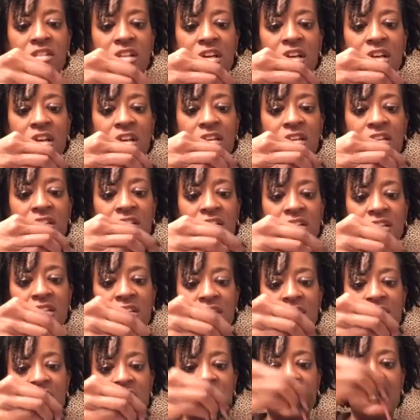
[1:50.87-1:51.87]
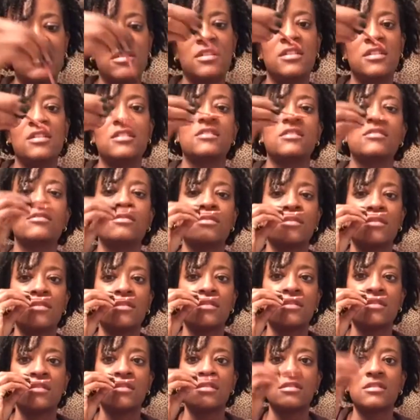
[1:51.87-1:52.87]
like, here is,
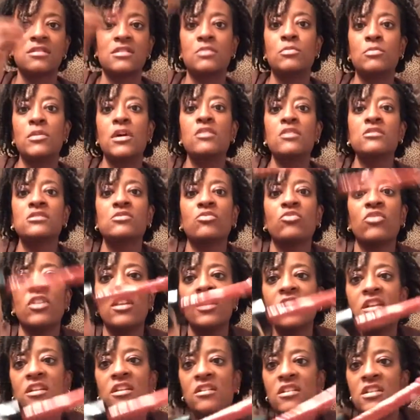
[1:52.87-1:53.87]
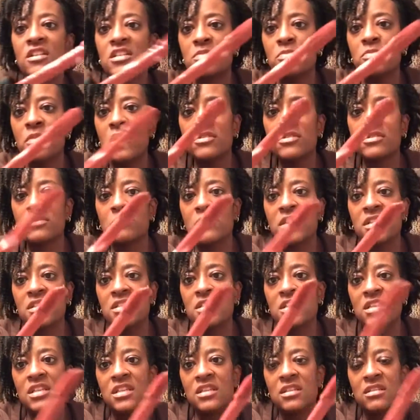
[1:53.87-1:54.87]
smells really good. It smells
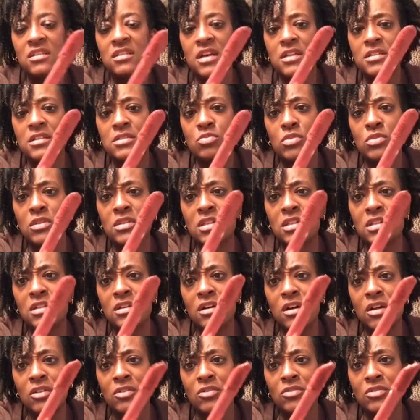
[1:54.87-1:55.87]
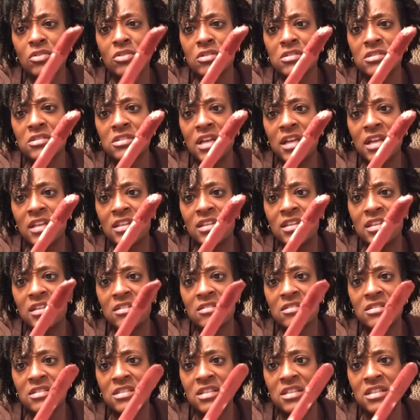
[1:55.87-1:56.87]
minty. That's what the color looks like
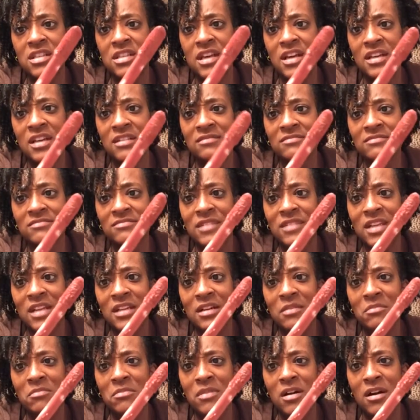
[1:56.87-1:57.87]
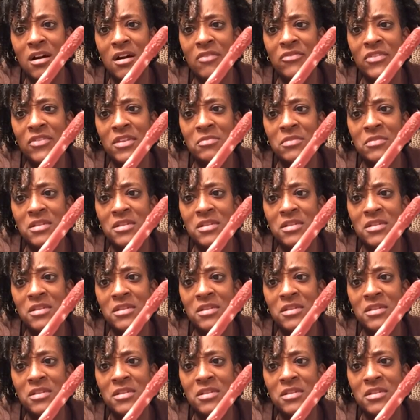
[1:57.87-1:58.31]
there. See that? Like a mauvey